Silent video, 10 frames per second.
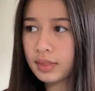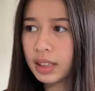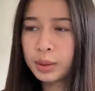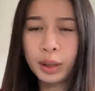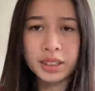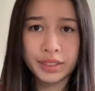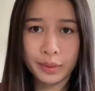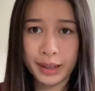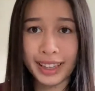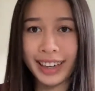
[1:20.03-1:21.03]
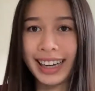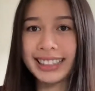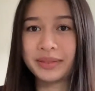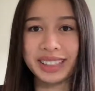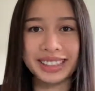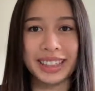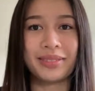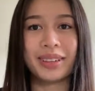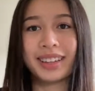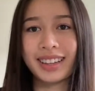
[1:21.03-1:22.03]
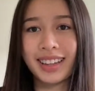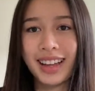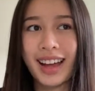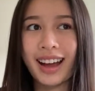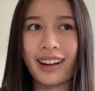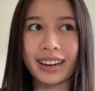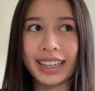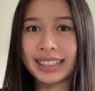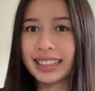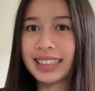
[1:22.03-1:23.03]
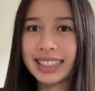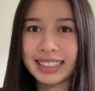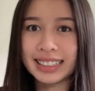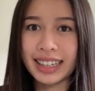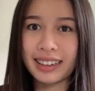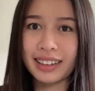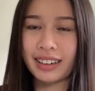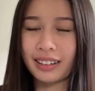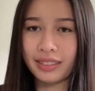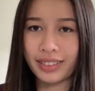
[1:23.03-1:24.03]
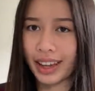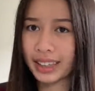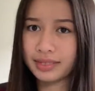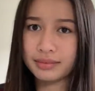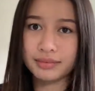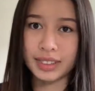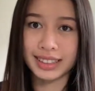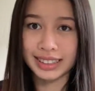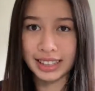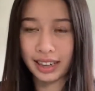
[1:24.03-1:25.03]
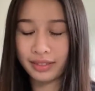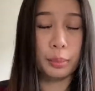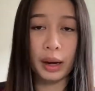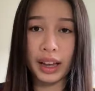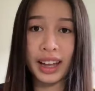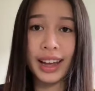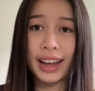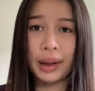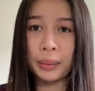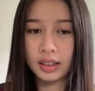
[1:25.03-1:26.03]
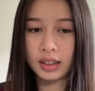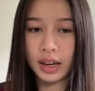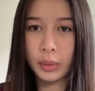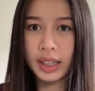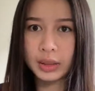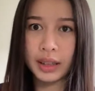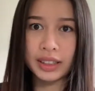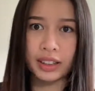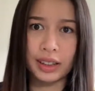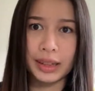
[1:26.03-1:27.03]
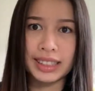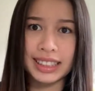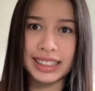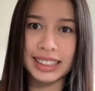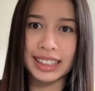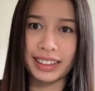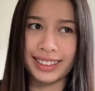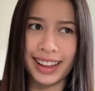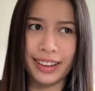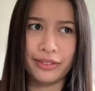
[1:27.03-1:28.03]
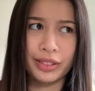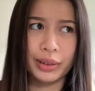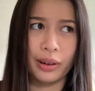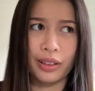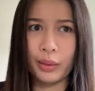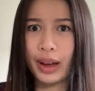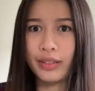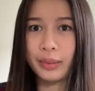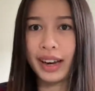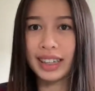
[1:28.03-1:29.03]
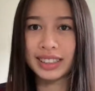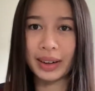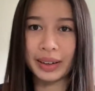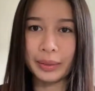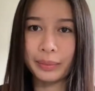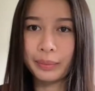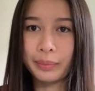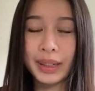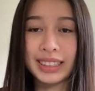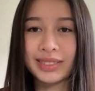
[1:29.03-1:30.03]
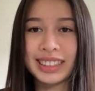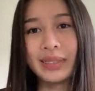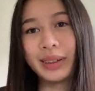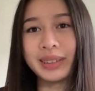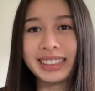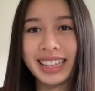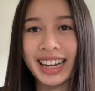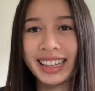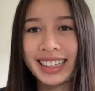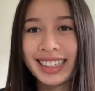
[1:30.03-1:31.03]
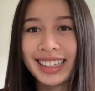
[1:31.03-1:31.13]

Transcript: it was mostly familiarizing myself with how to get to the testing center all of that fun stuff. But um, there was one girl at my testing center that flew all the way from Arizona because of a similar mistake,